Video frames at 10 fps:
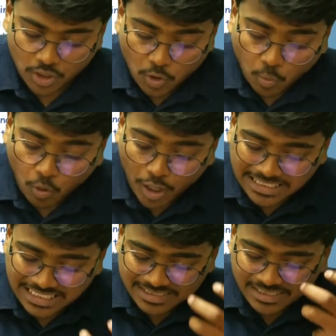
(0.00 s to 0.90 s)
What
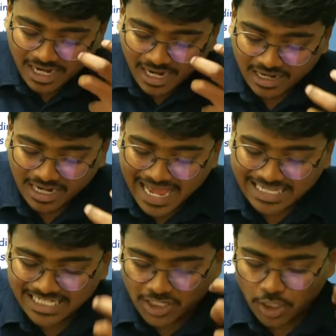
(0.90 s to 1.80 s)
is
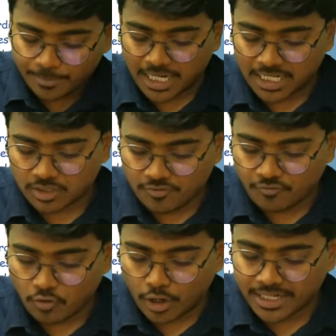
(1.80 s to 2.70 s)
lacking on part of
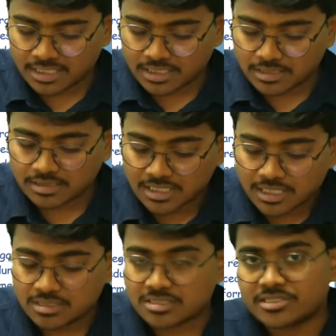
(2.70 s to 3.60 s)
auditors
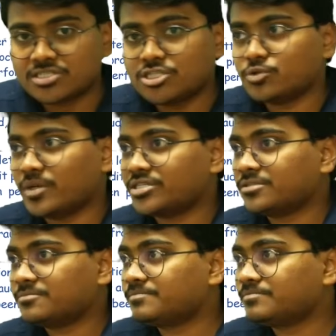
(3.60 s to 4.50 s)
in such a situation?
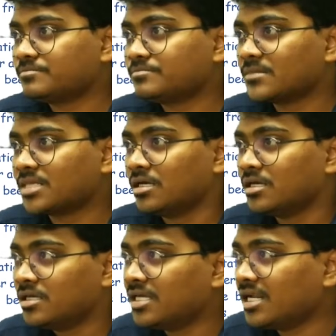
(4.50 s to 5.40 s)

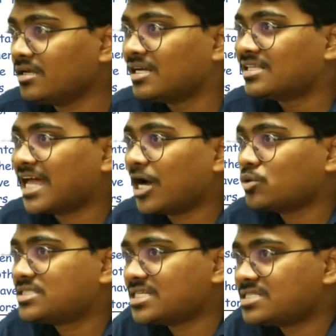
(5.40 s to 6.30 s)
Here they have
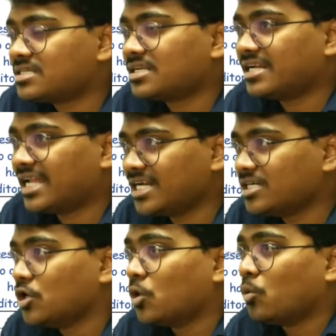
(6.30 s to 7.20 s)
just relied
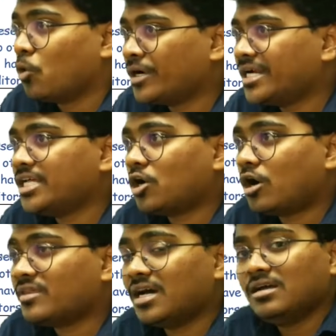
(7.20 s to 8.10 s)
only
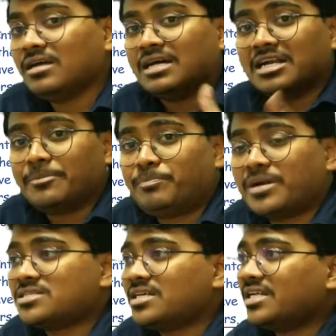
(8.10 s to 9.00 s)
on the
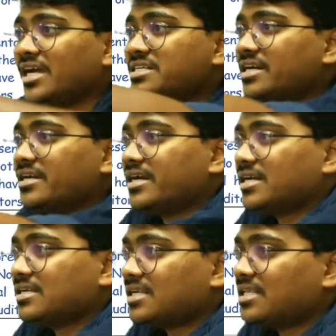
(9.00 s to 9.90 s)
representation letter
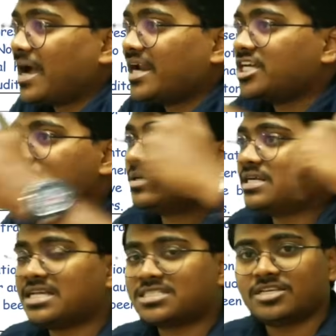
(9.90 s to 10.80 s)
that the management
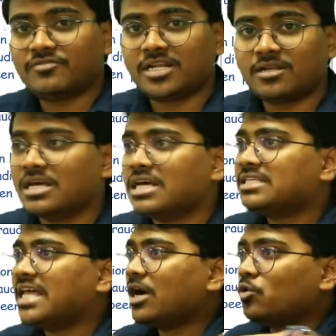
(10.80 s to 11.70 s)
has given. They
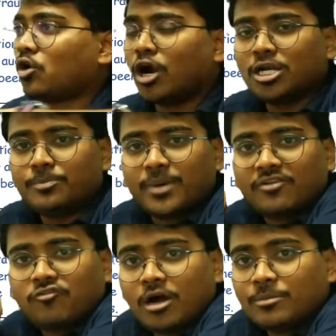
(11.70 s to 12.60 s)
have not
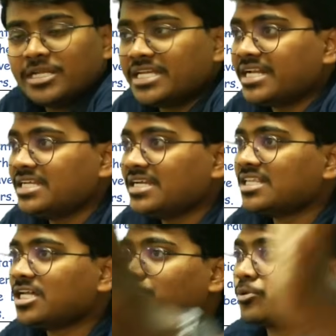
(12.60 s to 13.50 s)
performed any
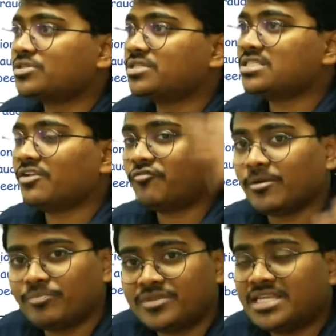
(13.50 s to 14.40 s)
other procedure
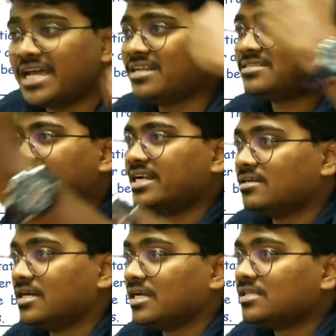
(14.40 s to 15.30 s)
from their side.
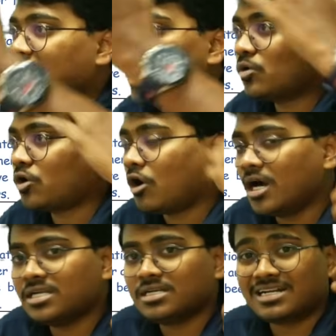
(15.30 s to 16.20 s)
They have
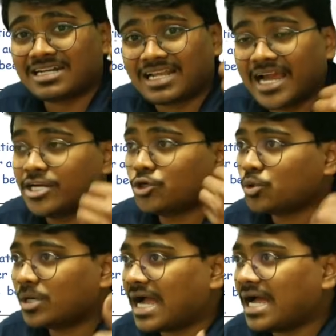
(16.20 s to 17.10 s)
not tried to
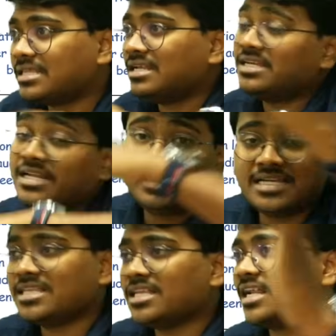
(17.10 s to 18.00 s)
gather any
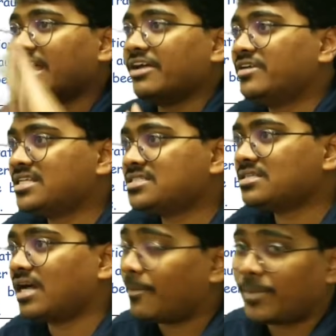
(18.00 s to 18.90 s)
other evidence
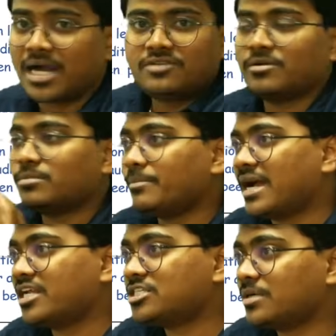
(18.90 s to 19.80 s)
apart from the
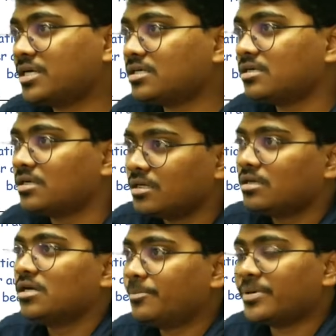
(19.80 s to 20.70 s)
management
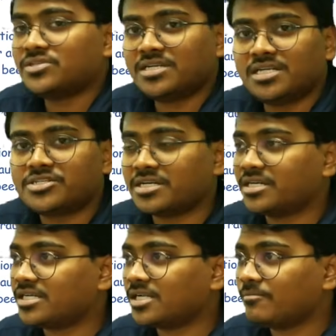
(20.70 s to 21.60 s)
representation letter.